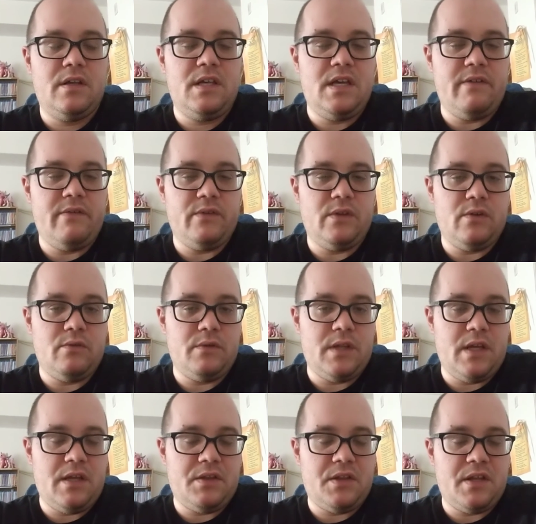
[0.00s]
even though
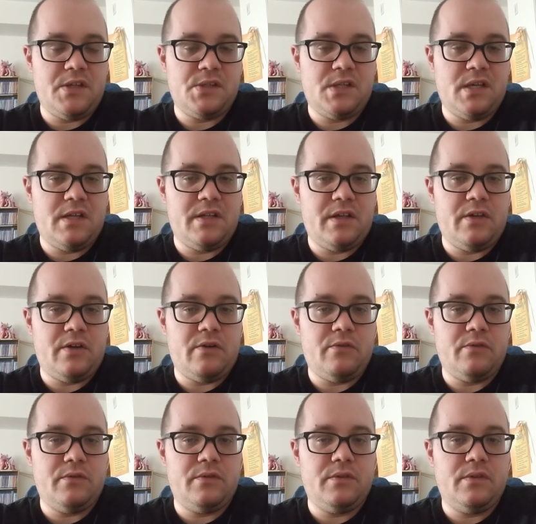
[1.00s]
they say
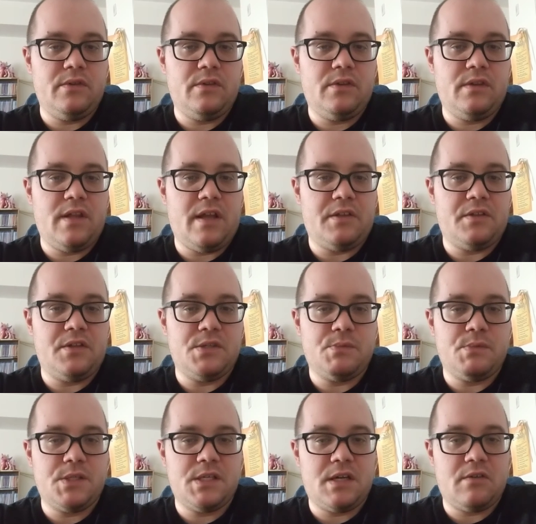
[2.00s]
that that this
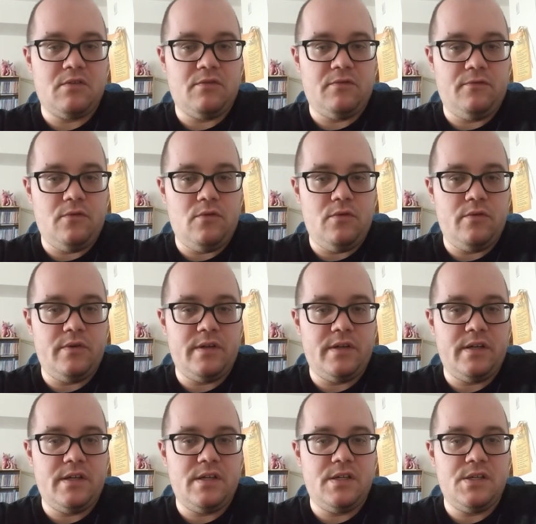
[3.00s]
particular food
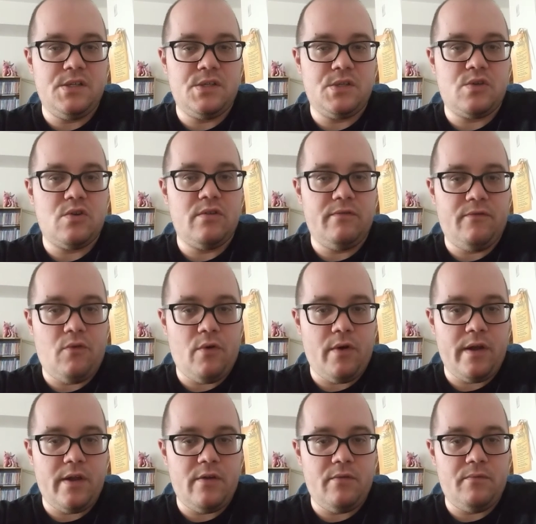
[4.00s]
is good for
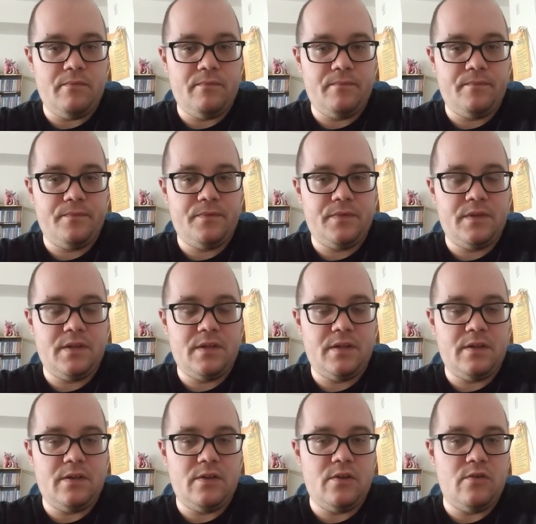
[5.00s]
you,
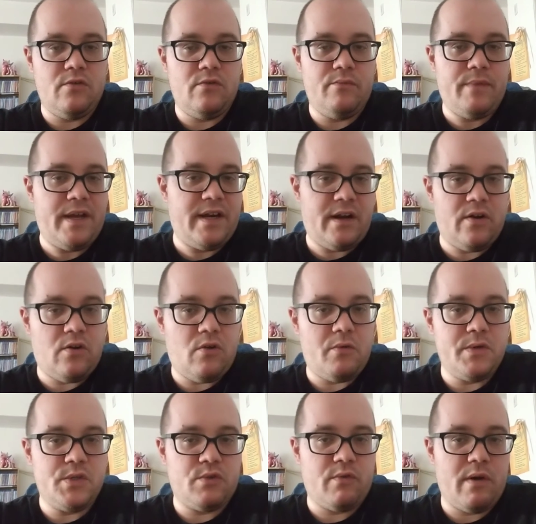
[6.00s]
you may not
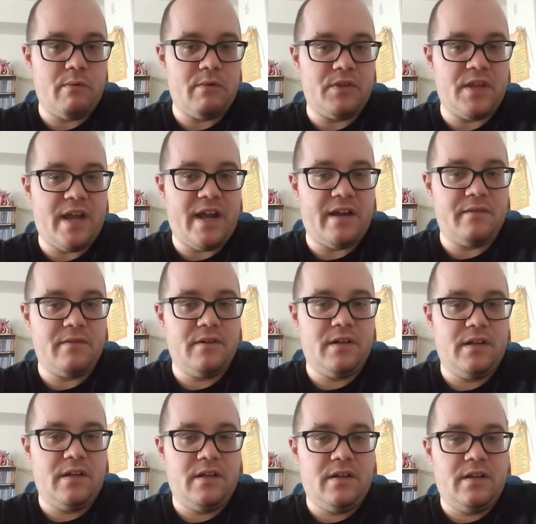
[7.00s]
always agree with that.
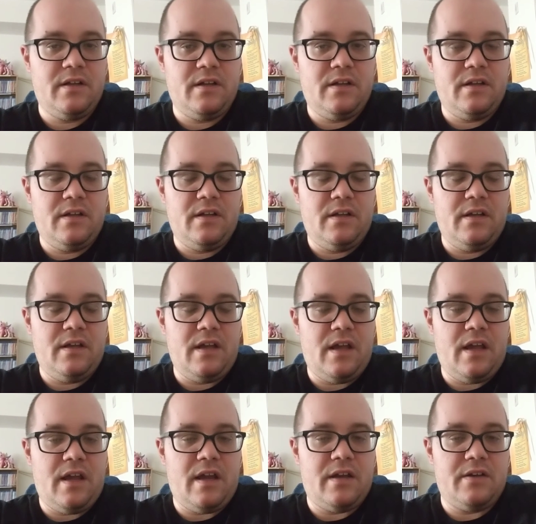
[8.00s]

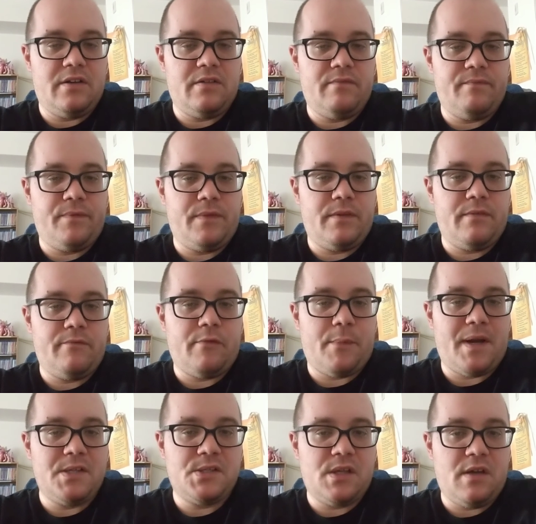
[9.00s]
And for
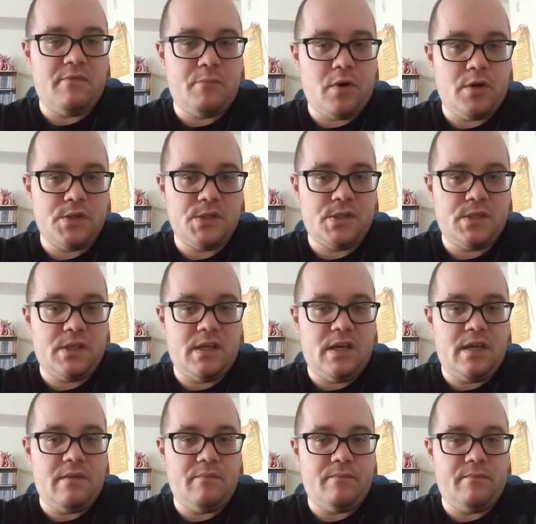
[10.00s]
myself
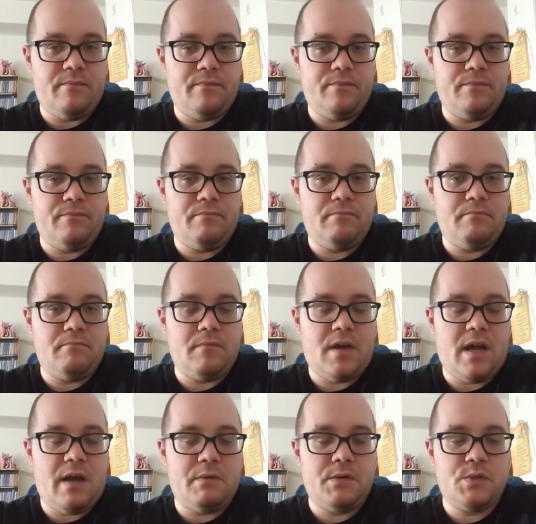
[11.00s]
personally,
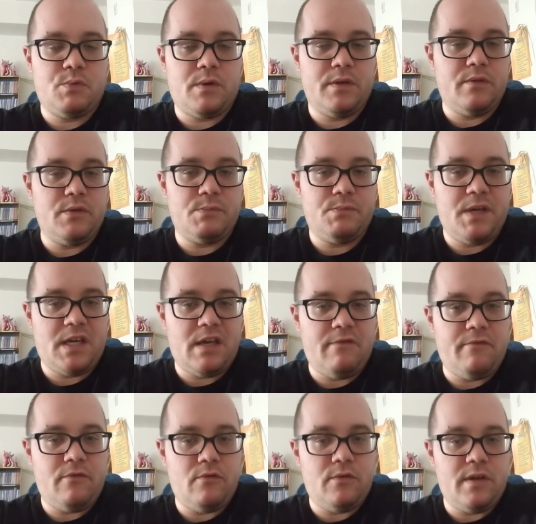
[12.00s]
I was one of those picky
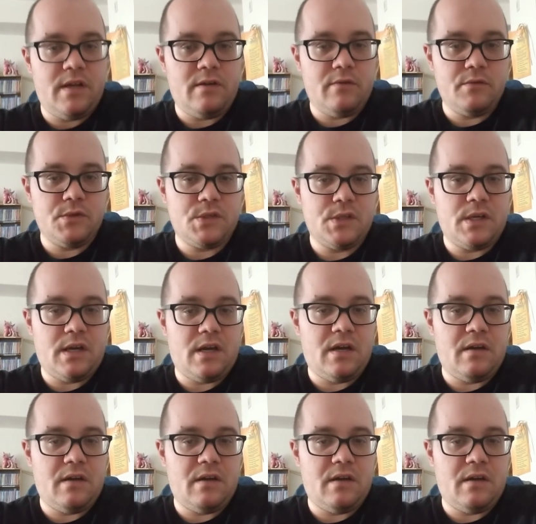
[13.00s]
food eaters.